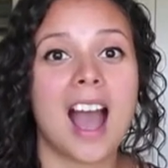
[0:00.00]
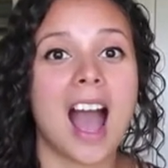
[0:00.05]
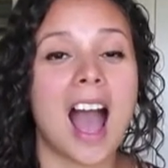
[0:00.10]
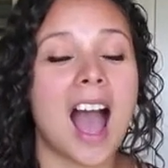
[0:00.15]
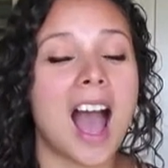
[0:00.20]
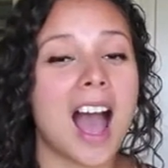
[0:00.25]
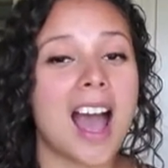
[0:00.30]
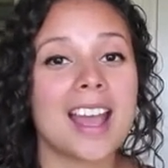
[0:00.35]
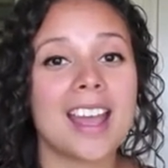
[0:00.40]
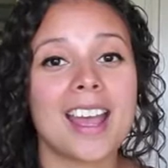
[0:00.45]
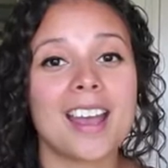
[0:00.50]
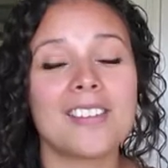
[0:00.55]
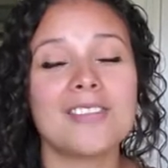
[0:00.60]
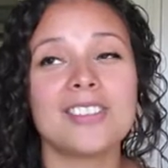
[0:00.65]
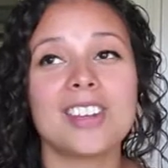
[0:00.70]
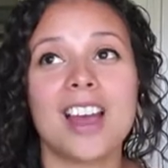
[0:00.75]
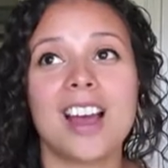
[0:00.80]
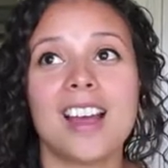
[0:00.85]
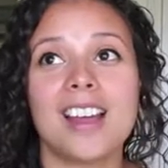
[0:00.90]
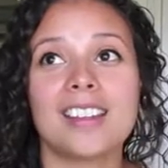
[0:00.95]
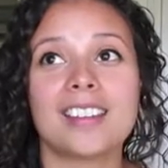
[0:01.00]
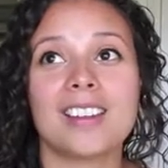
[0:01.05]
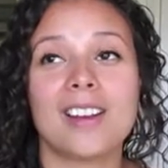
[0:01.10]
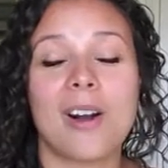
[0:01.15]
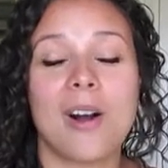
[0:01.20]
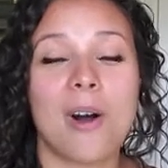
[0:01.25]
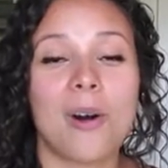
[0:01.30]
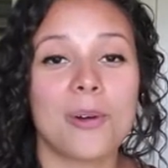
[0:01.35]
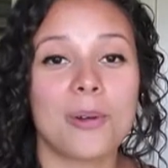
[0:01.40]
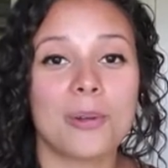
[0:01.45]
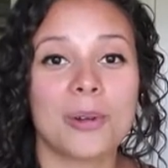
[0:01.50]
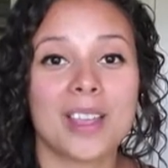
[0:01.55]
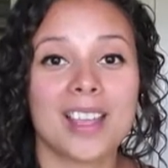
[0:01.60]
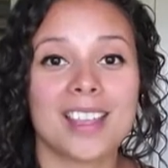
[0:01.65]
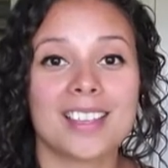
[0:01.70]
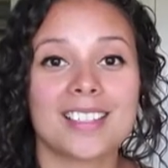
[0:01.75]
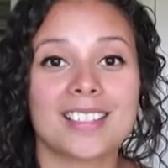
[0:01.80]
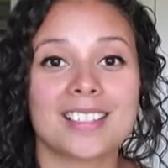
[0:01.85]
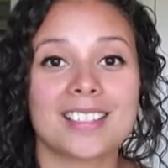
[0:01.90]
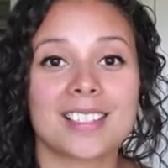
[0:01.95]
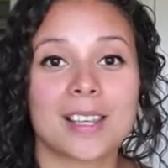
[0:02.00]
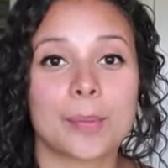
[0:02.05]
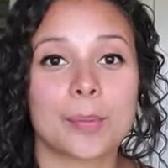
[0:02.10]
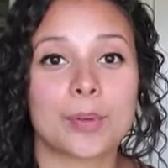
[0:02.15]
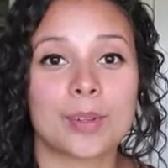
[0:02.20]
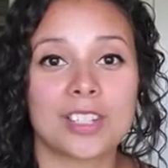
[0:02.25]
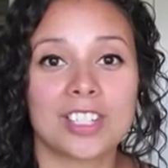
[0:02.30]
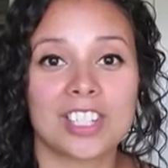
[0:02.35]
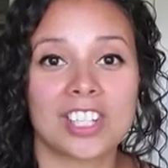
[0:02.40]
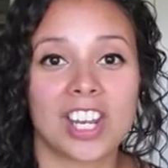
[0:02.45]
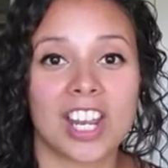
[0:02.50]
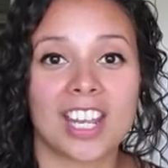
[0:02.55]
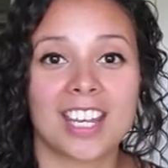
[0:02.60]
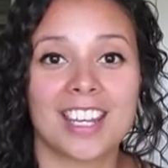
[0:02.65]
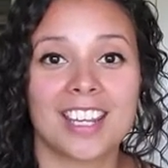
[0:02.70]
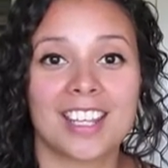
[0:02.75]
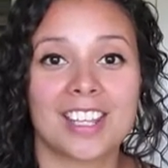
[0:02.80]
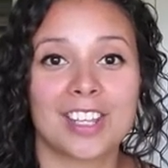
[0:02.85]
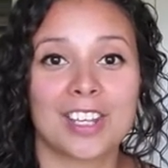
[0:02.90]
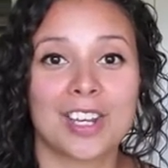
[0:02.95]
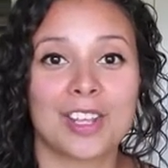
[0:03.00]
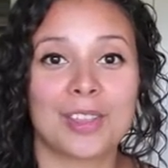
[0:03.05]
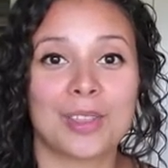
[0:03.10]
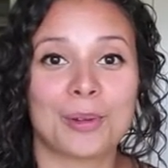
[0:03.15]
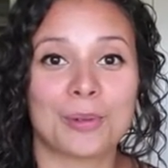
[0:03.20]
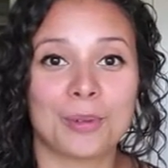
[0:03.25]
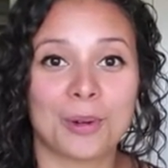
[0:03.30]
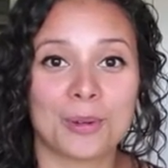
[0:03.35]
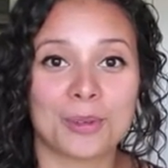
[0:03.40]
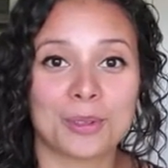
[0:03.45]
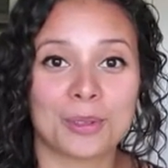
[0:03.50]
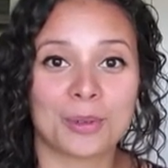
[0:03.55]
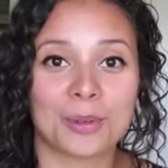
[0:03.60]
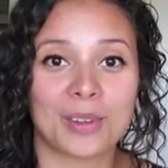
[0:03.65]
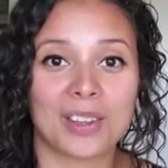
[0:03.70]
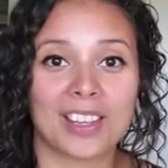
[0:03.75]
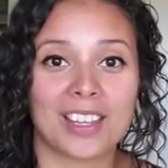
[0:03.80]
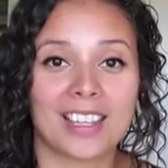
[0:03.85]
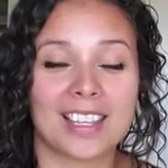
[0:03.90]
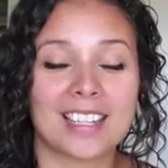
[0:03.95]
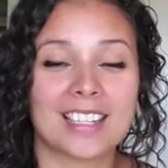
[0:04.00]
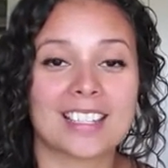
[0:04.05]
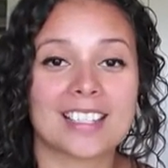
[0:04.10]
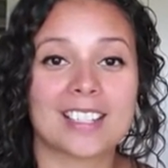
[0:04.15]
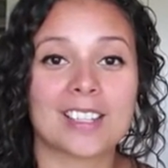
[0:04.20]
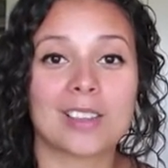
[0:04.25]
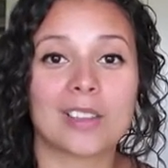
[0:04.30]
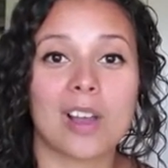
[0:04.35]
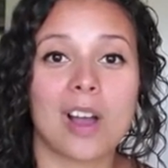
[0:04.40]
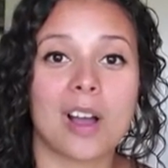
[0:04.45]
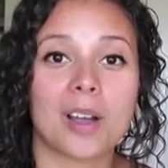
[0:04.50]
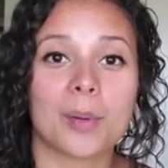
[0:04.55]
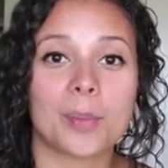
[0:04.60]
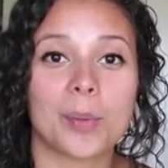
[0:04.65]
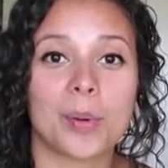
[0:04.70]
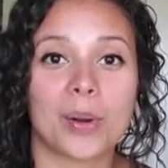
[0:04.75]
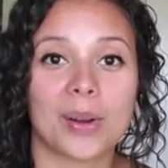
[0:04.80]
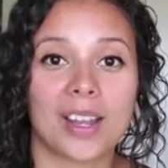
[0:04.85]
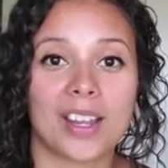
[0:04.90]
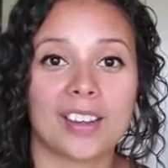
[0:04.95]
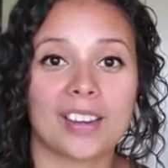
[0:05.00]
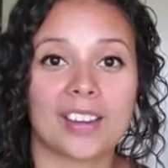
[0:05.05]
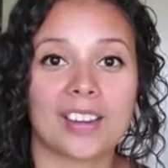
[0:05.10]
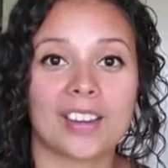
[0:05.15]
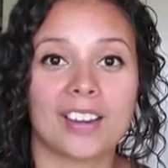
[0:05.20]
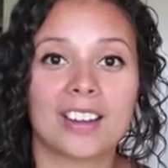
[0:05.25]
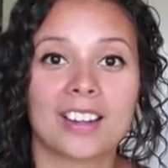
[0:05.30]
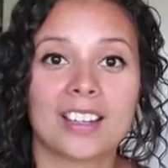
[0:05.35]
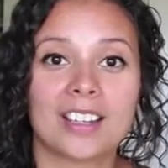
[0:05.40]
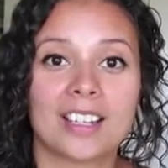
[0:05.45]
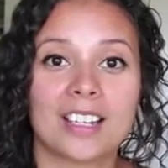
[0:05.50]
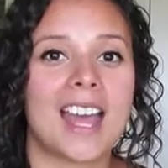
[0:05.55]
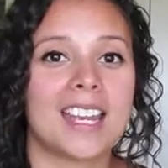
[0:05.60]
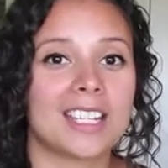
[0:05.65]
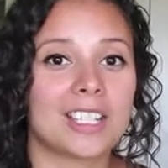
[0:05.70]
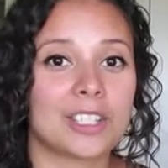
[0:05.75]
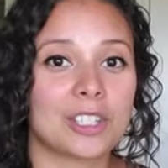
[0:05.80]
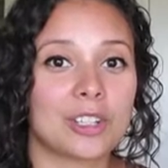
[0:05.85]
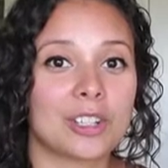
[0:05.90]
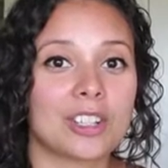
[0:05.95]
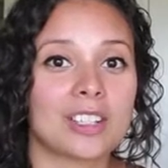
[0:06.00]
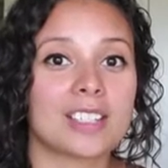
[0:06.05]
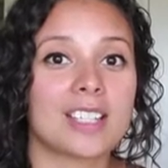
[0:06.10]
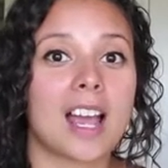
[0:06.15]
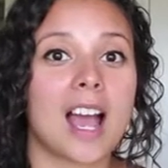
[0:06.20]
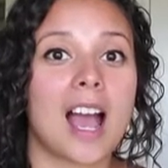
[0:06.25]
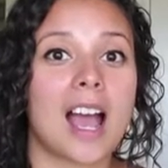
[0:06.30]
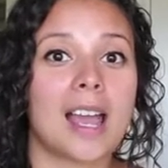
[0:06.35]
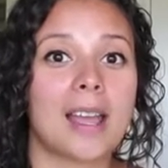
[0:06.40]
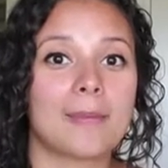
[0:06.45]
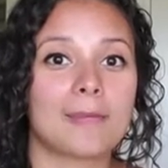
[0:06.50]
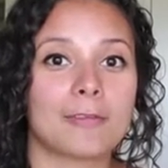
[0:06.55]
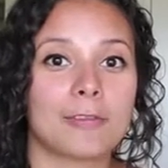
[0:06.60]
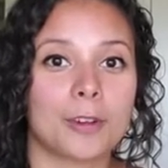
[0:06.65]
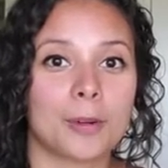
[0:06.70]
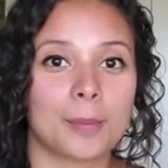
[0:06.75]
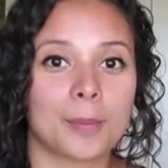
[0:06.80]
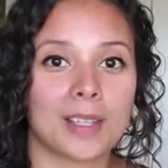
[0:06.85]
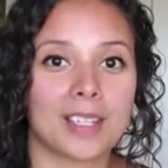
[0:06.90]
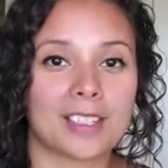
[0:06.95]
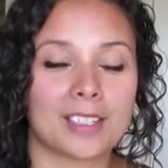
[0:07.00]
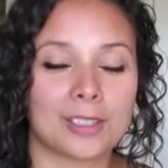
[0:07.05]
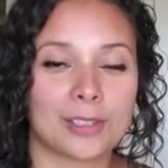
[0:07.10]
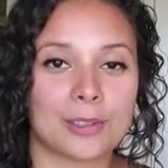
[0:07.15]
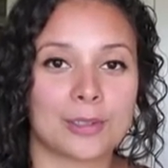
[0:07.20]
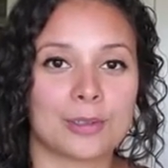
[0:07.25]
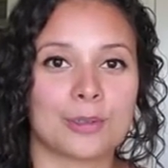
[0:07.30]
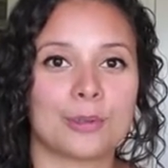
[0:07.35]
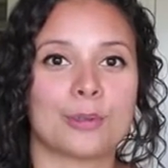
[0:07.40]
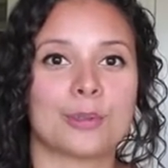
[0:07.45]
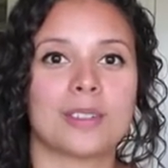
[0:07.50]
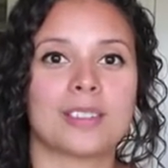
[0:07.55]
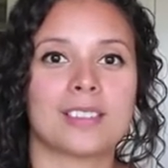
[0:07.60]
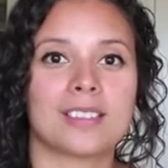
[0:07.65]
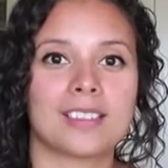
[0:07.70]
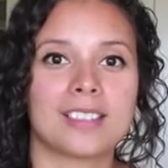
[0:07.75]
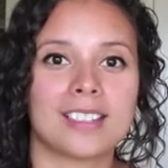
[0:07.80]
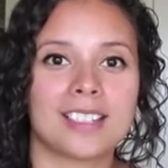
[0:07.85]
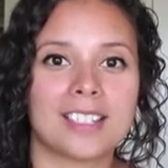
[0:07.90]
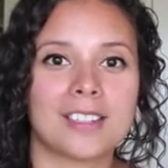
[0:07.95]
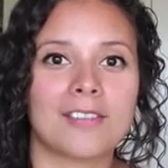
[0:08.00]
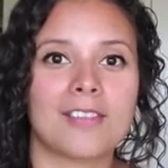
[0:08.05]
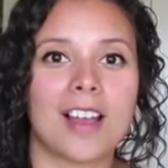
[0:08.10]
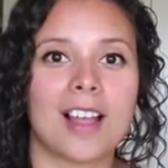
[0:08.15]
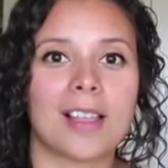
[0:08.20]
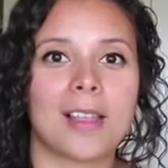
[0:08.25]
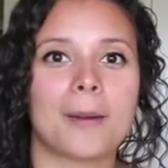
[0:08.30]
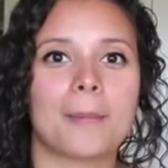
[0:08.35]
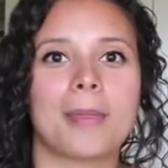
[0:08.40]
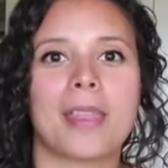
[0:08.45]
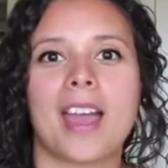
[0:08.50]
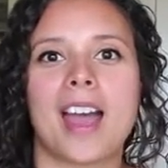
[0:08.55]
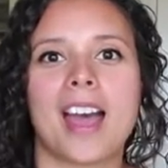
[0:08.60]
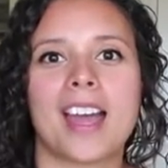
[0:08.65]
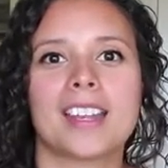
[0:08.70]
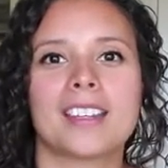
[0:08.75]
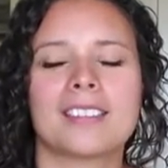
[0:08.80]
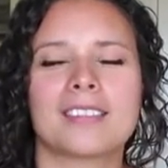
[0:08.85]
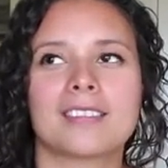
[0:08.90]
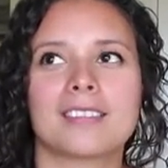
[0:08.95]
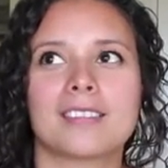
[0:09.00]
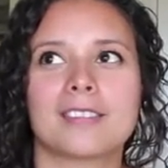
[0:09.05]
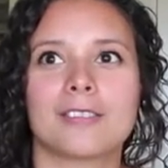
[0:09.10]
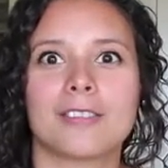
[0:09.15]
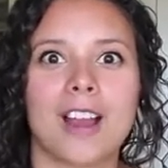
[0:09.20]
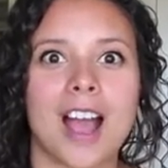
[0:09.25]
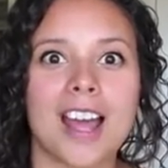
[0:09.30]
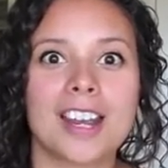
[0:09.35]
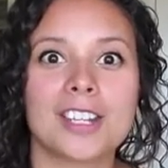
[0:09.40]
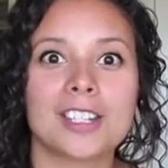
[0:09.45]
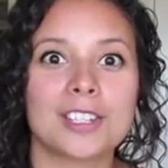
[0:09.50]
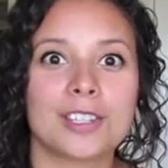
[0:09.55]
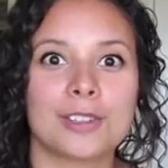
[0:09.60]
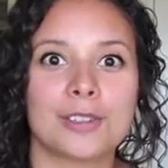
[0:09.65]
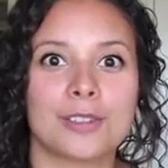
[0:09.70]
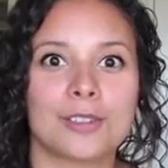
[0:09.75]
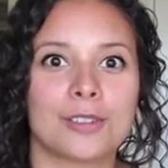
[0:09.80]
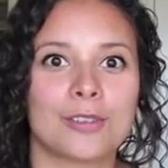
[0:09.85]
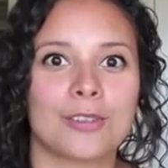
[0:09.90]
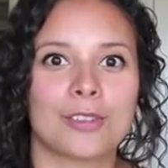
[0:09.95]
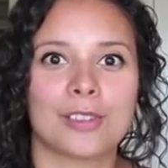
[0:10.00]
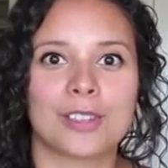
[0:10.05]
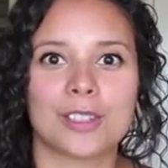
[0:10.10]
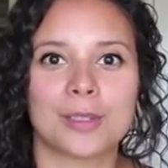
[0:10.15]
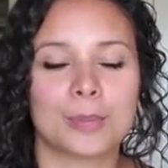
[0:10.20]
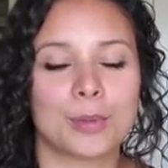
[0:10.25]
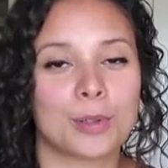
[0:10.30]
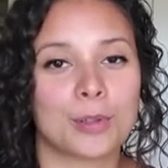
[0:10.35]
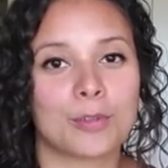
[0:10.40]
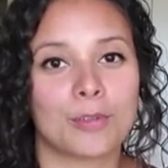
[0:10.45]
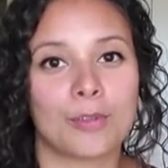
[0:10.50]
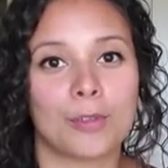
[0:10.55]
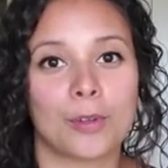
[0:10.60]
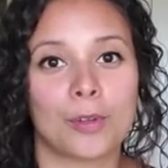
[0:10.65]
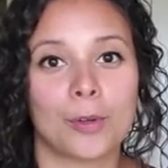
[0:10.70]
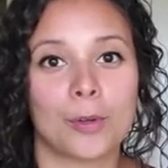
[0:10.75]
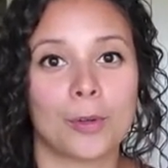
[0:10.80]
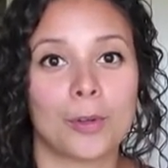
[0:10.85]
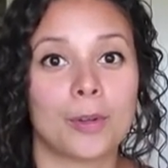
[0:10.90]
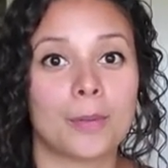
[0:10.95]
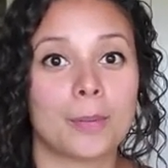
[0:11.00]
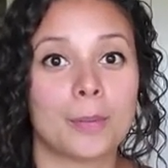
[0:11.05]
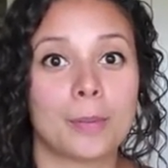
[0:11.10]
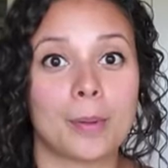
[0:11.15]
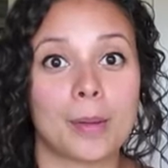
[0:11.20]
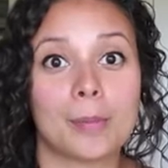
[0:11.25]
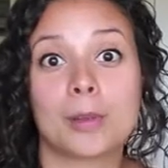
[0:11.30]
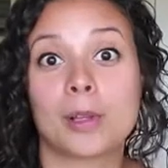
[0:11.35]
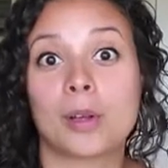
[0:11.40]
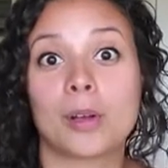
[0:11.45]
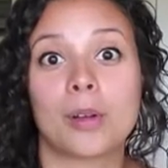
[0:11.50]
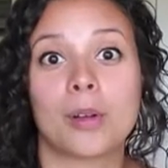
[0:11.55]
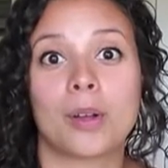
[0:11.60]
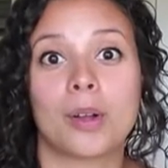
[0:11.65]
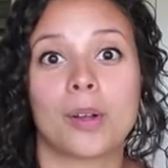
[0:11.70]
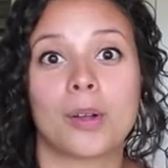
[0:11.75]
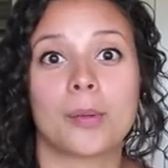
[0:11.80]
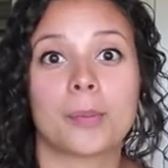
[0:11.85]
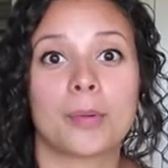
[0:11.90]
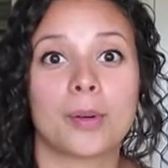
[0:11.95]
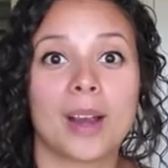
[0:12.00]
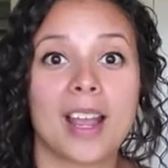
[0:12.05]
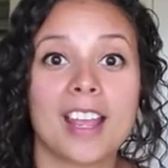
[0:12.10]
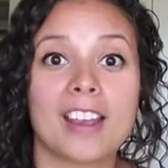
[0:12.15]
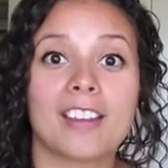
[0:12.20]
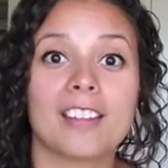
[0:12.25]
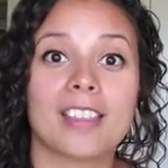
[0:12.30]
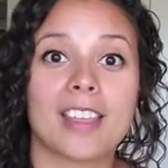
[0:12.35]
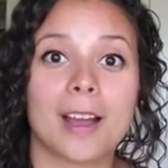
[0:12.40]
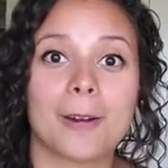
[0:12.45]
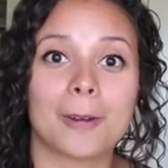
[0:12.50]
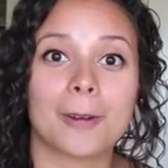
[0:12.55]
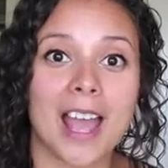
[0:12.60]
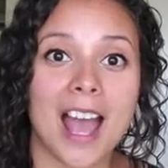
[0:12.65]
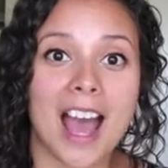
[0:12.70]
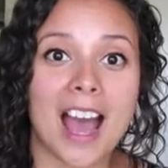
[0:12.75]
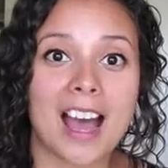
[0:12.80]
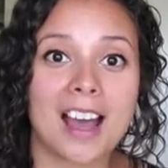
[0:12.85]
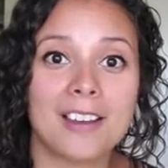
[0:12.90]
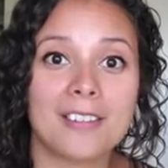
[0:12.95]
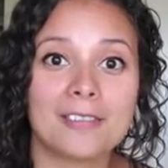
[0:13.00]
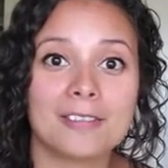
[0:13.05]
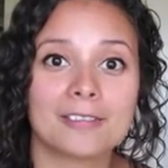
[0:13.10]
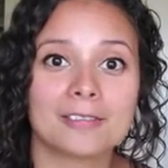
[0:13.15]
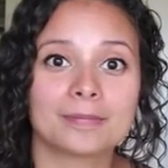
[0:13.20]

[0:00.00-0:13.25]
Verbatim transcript: I have not always appreciated the rosary. It is a long prayer, and it took time for me to develop that gratitude for this beautiful biblical prayer that we have.